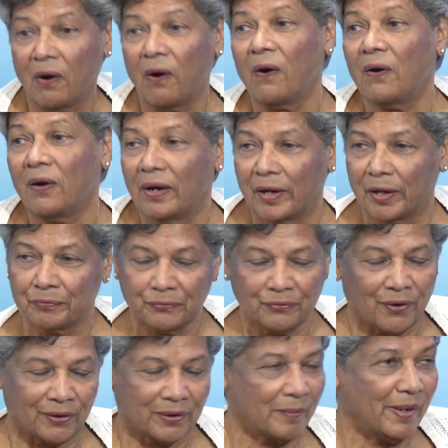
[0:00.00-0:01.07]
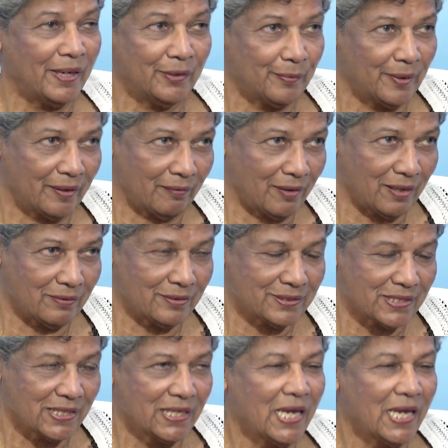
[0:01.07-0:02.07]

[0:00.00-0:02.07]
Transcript: or a forum anywhere else